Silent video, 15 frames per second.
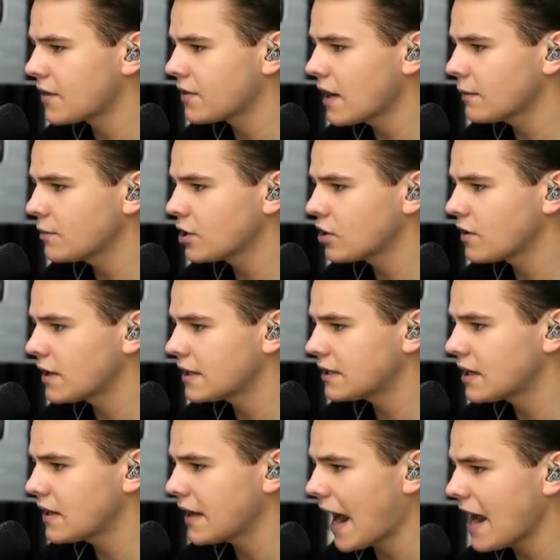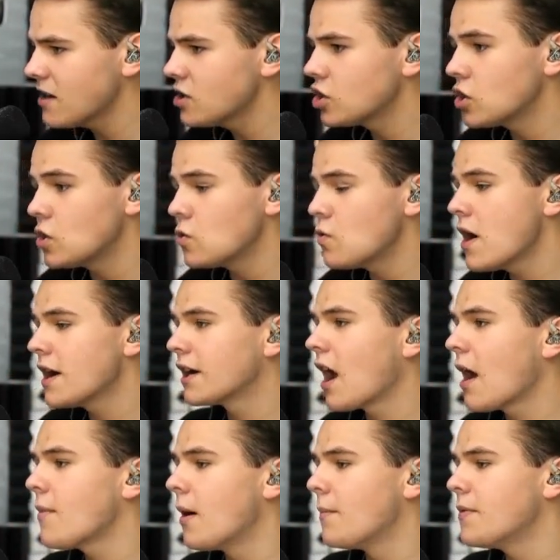and I think we should see the
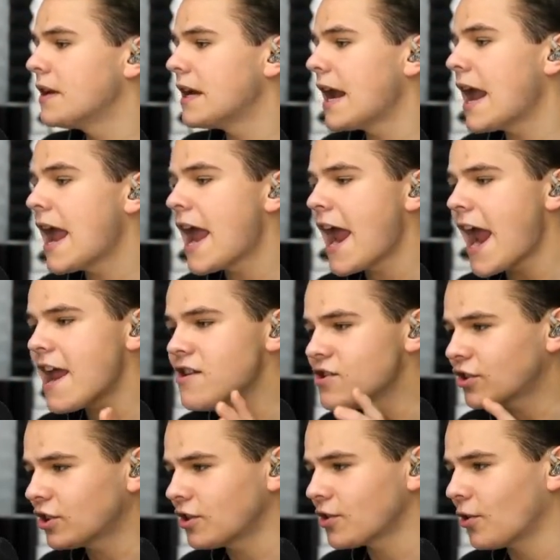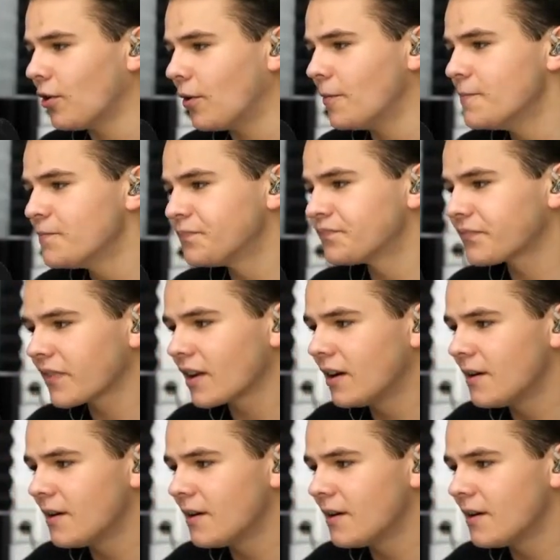N2 come up. The internal